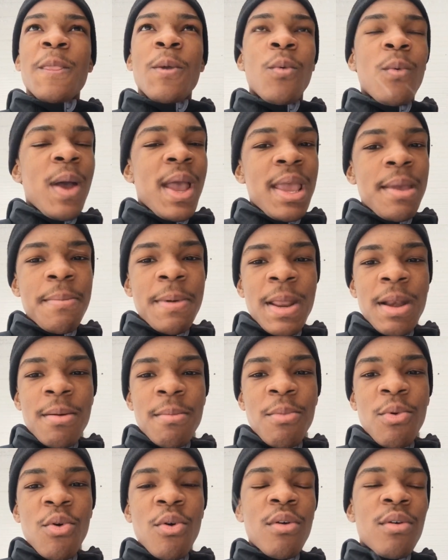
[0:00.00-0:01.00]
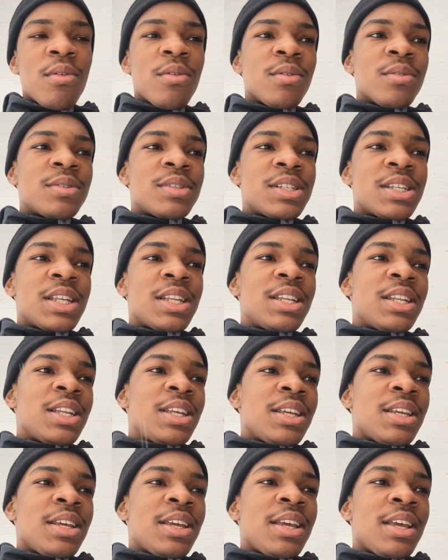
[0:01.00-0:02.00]
way better morals, and
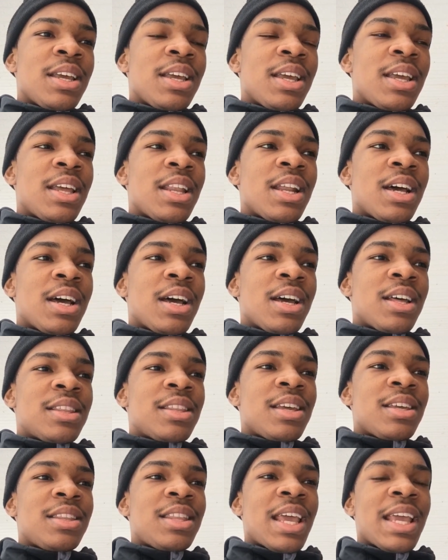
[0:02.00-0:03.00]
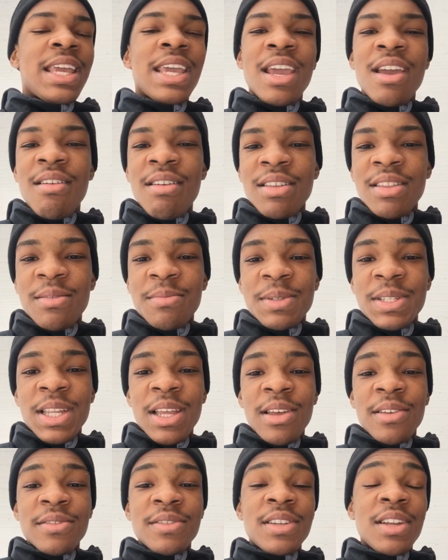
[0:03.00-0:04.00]
they carried
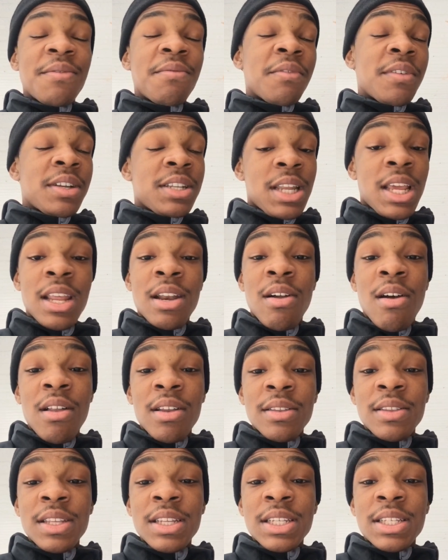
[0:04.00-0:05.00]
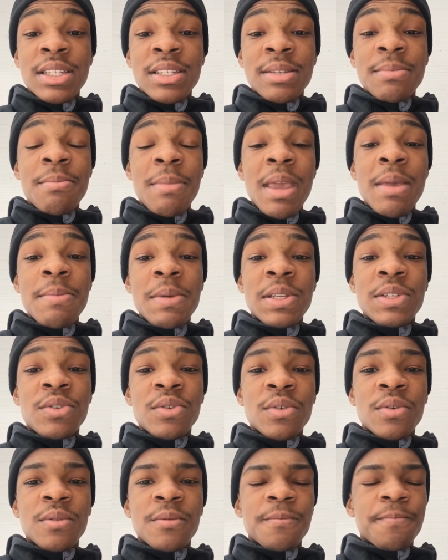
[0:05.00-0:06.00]
themselves different. And all of this may be
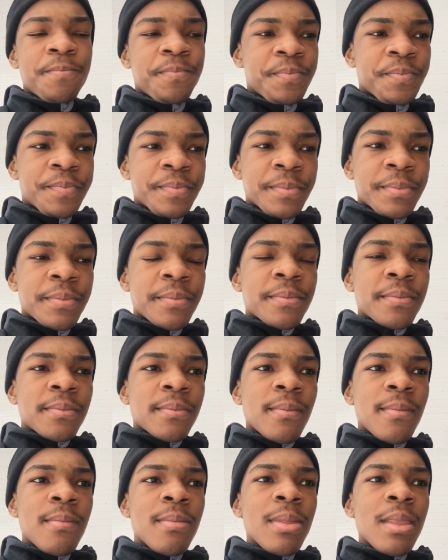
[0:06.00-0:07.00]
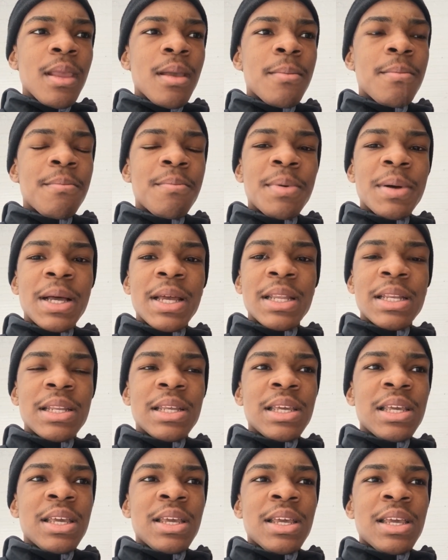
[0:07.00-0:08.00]
true, but
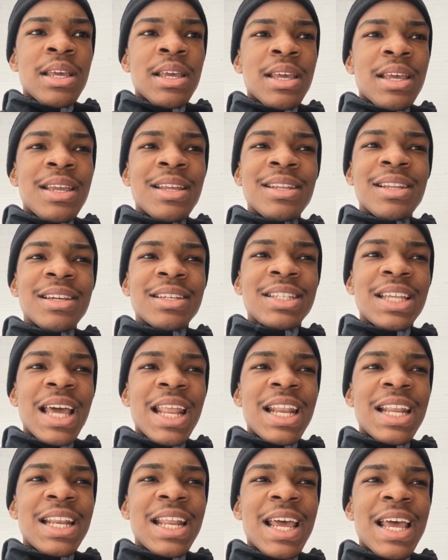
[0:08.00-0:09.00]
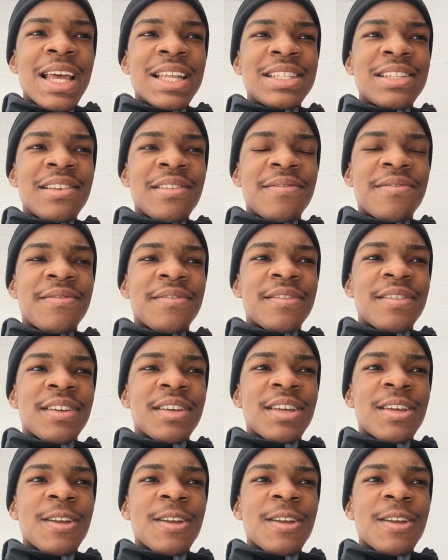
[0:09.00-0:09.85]
he looked at it as if